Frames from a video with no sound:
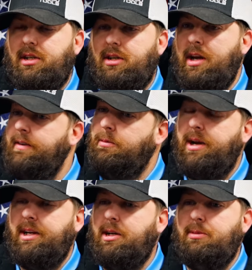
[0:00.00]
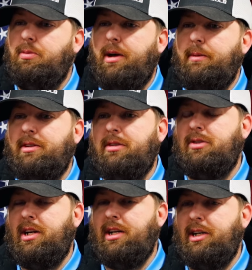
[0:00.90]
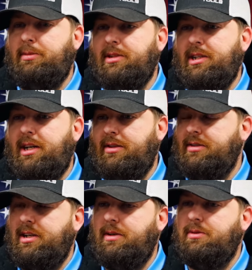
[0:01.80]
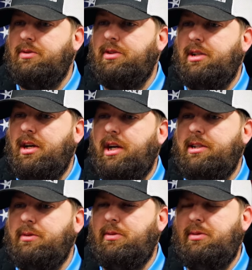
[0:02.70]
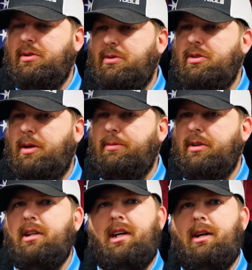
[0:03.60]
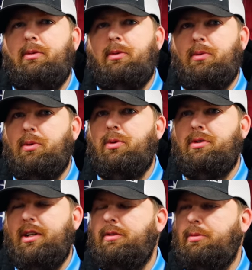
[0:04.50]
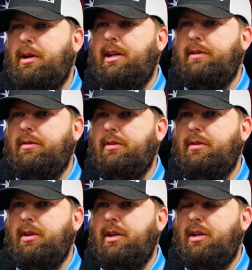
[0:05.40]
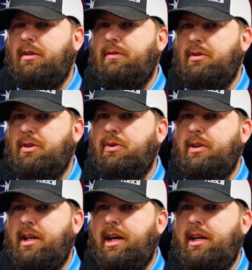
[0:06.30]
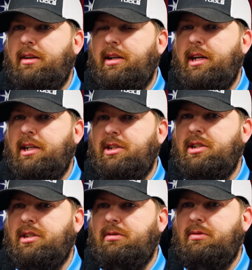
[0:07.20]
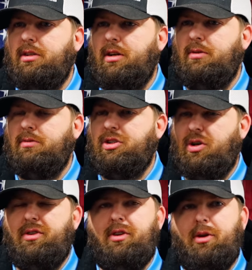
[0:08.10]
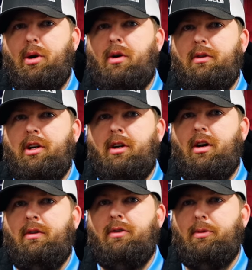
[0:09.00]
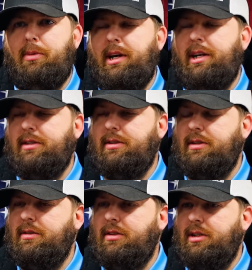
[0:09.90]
you know, even made double payments to try to help us out. So that was really great. So we want to do something that kind of rewards mm-hmm. everybody for for doing that and just you know start the new year off with a bang so